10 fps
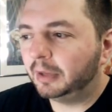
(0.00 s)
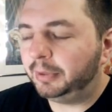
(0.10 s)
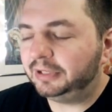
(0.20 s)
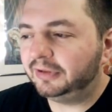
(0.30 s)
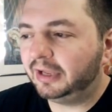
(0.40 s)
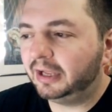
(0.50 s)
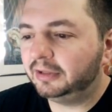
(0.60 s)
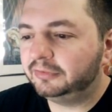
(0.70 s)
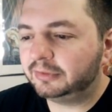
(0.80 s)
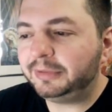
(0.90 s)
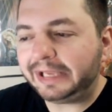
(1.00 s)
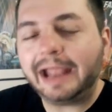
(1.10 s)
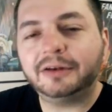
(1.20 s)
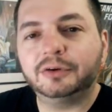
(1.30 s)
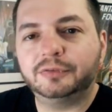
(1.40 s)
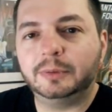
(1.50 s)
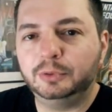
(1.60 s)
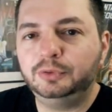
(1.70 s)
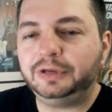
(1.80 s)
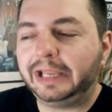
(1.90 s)
But some of the actors from the
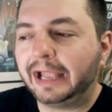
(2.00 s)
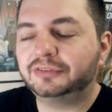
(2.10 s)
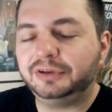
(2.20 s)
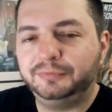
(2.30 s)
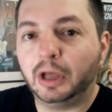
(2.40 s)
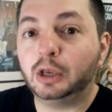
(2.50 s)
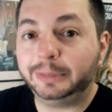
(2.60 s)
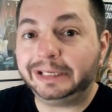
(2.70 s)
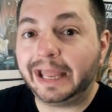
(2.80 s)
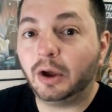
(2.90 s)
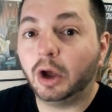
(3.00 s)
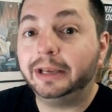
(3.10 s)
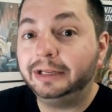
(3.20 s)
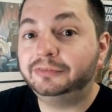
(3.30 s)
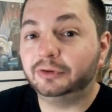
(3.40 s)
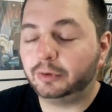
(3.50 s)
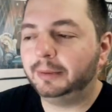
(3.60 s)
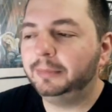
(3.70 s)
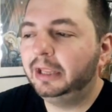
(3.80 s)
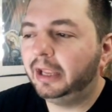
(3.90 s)
movie actually follow me now on
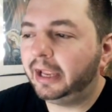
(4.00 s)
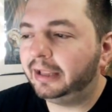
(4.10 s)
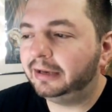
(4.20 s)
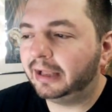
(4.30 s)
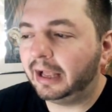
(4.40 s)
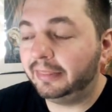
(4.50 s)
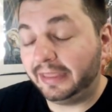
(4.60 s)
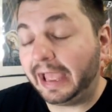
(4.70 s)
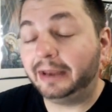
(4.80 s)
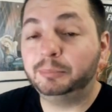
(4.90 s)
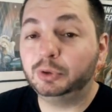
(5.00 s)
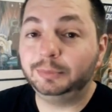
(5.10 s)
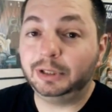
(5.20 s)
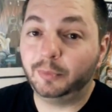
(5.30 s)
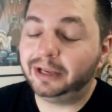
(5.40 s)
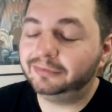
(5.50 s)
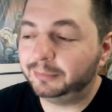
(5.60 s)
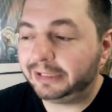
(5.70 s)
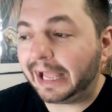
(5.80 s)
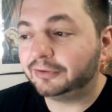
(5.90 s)
Instagram, and that blew me away.
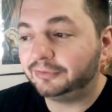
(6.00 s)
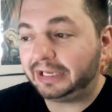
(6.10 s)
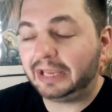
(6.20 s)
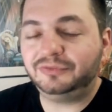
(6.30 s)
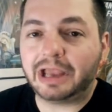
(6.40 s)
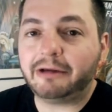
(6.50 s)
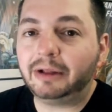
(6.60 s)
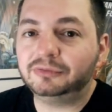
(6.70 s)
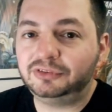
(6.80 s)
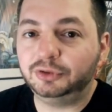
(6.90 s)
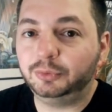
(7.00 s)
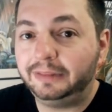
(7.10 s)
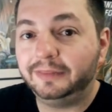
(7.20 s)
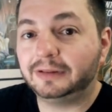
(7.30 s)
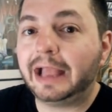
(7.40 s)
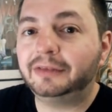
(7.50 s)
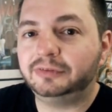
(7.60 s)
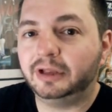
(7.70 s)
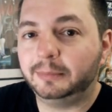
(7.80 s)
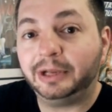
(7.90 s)
Some of the actors I gave shout-outs to in the
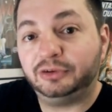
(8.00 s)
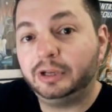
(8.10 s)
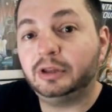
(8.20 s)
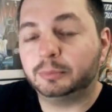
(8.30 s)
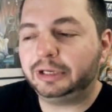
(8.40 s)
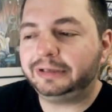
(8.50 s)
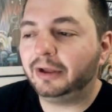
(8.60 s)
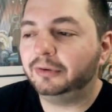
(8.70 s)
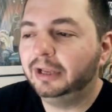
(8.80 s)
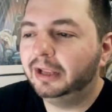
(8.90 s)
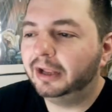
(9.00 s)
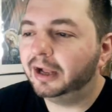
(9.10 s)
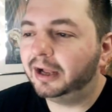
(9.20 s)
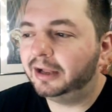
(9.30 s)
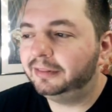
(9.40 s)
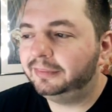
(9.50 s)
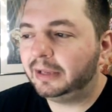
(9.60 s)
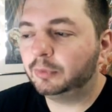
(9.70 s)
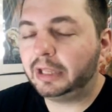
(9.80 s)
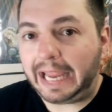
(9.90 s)
last, my trailer breakdown,
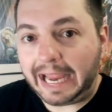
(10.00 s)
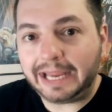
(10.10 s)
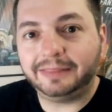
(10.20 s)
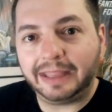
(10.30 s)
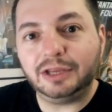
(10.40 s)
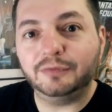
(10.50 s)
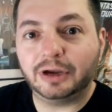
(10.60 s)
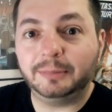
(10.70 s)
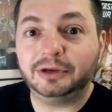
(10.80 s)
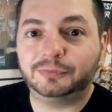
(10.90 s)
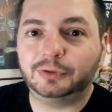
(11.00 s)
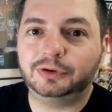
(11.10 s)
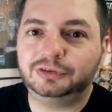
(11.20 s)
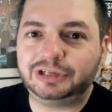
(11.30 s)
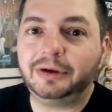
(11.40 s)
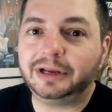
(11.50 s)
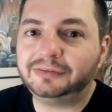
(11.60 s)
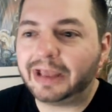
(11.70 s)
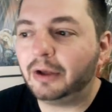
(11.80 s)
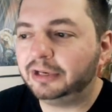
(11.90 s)
they were like, "Hey, thank you very much for shouting
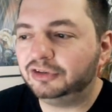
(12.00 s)
us out."